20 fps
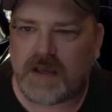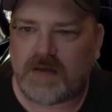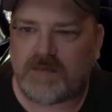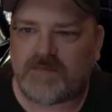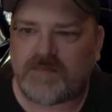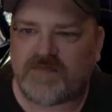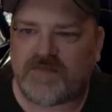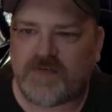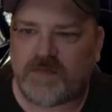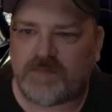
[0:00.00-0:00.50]

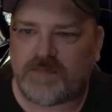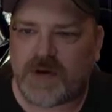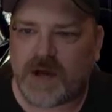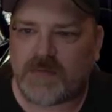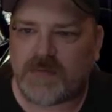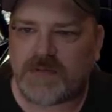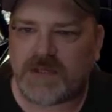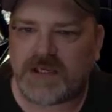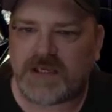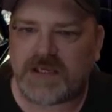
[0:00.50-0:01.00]
from
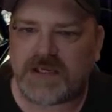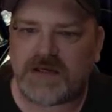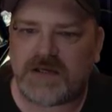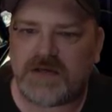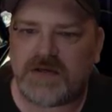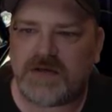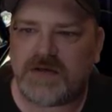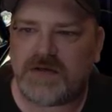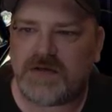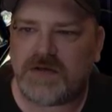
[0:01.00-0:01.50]
public
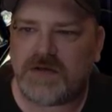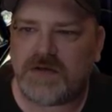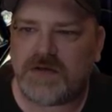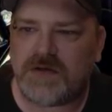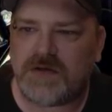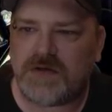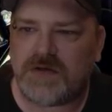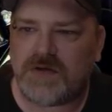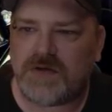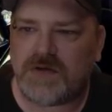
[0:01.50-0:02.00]

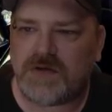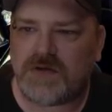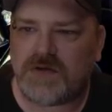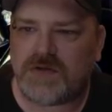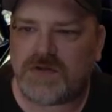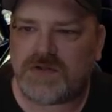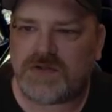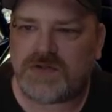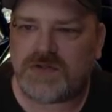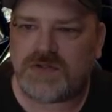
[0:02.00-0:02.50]

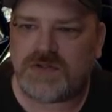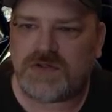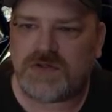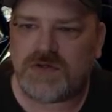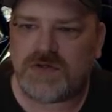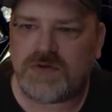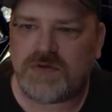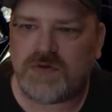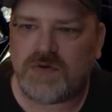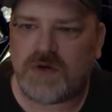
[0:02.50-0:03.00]

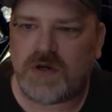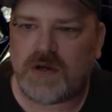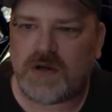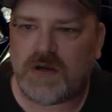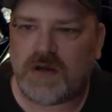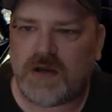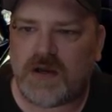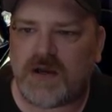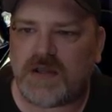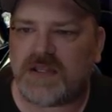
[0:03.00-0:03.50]
to
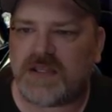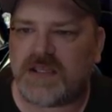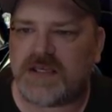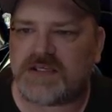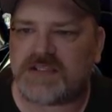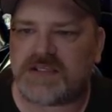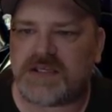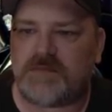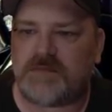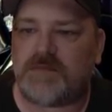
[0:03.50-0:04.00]

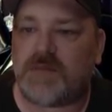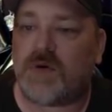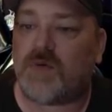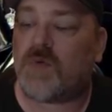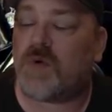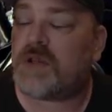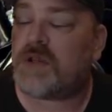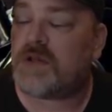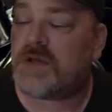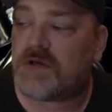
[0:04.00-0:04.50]
unlisted, but
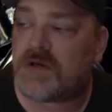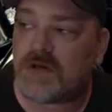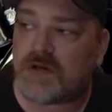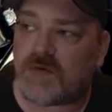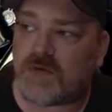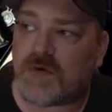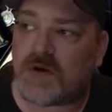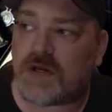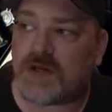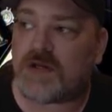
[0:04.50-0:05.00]
what you're going to
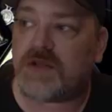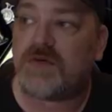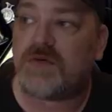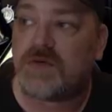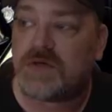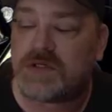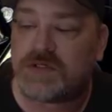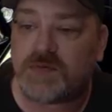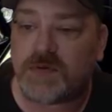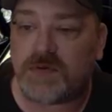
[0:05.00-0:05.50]
want to do
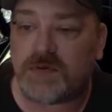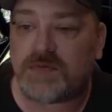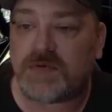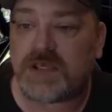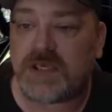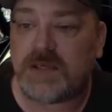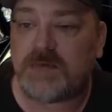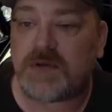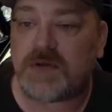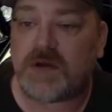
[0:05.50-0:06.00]
is
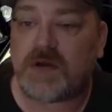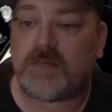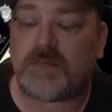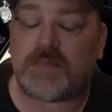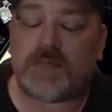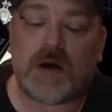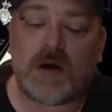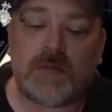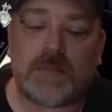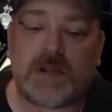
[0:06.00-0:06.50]
keep it on
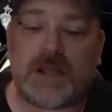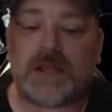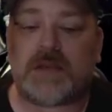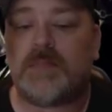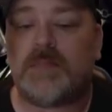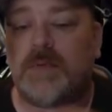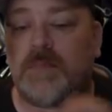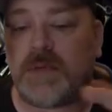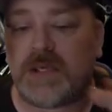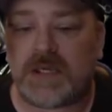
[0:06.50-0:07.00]
public,
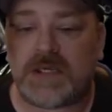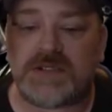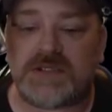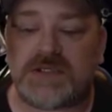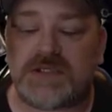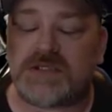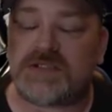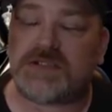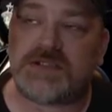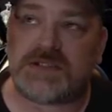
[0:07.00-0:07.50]
but because
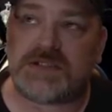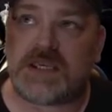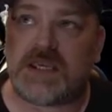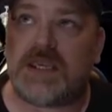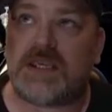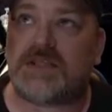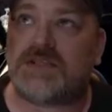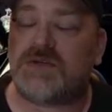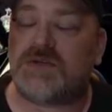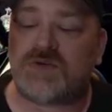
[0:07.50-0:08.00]
this is a
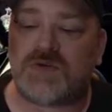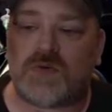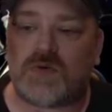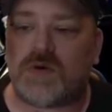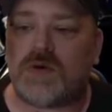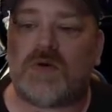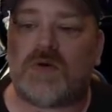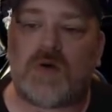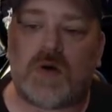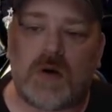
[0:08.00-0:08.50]

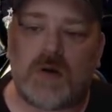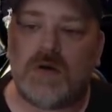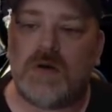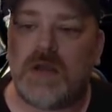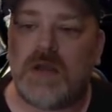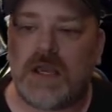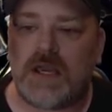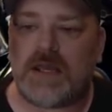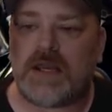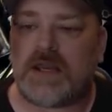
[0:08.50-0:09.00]
tutorial
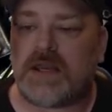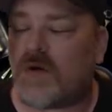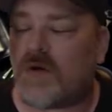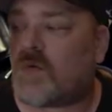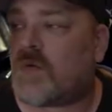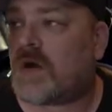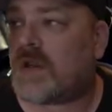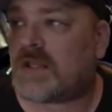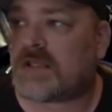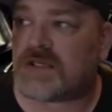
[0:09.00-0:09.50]
and I don't
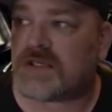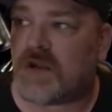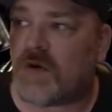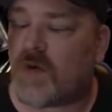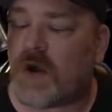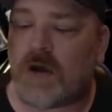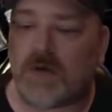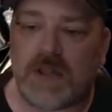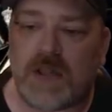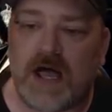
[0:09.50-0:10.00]
want it to go
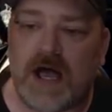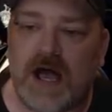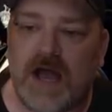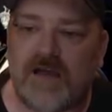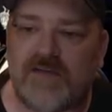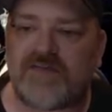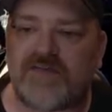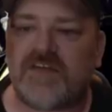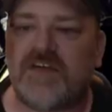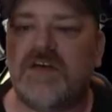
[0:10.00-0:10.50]
out
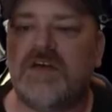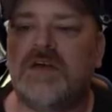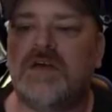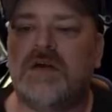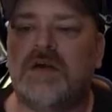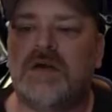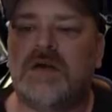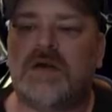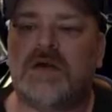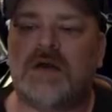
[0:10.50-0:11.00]
live
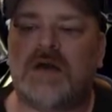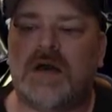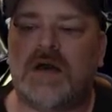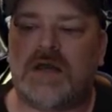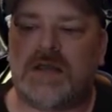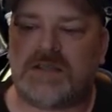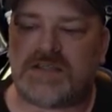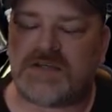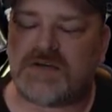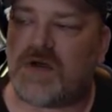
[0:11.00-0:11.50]

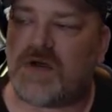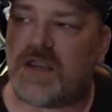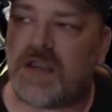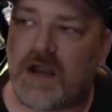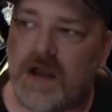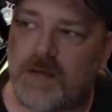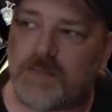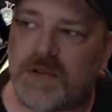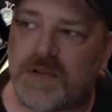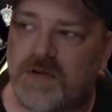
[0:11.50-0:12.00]
until I
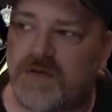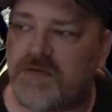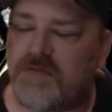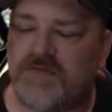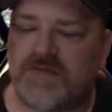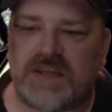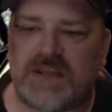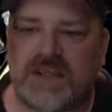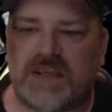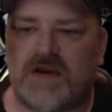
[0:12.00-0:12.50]
upload the
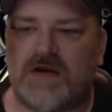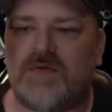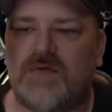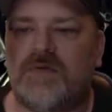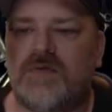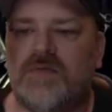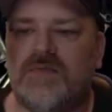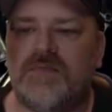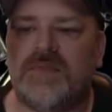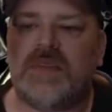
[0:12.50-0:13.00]
video,
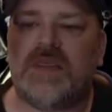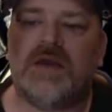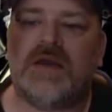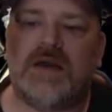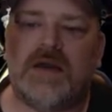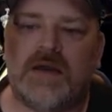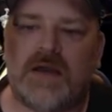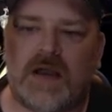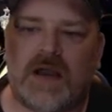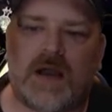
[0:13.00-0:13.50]

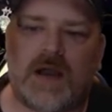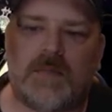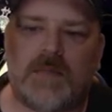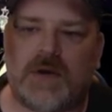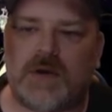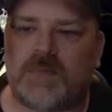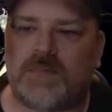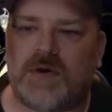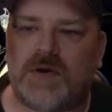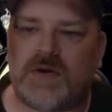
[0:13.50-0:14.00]
I'm
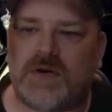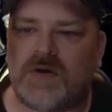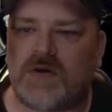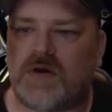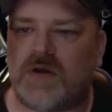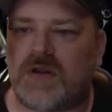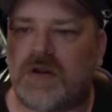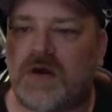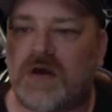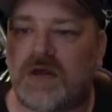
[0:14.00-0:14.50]
going to put it
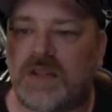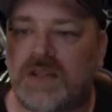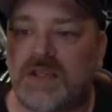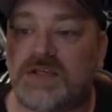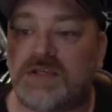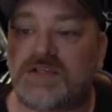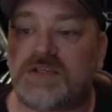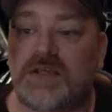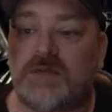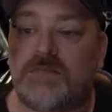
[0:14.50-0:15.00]
on
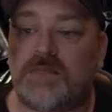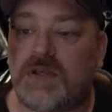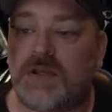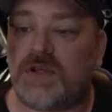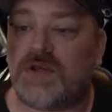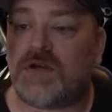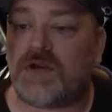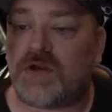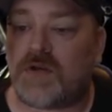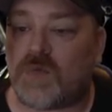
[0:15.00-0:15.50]
unlisted, but you're going to